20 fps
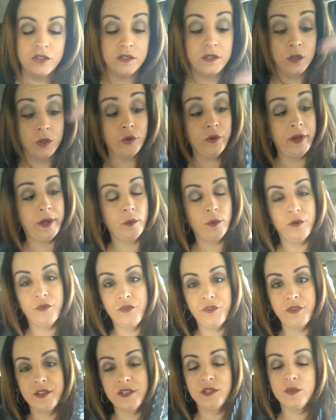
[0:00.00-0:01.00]
is a great one
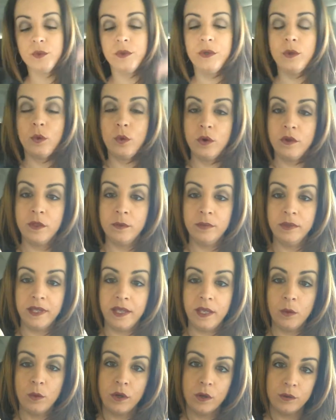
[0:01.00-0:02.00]
for this one, or the
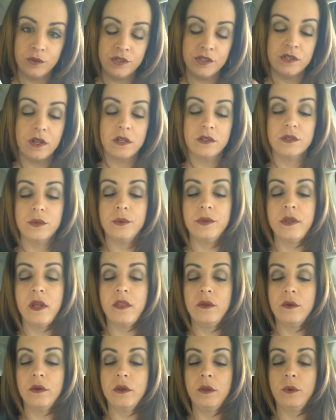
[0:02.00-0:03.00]
blingy one, which is also
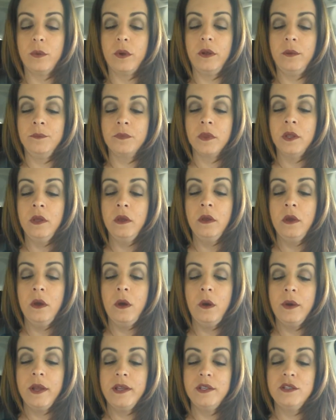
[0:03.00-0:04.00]
another good one.
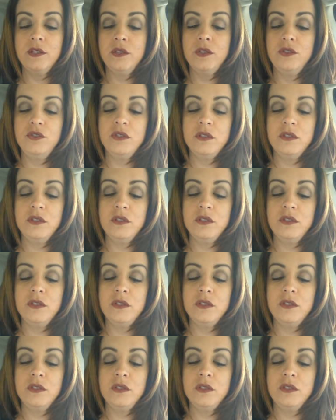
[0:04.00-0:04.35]
Okay, so you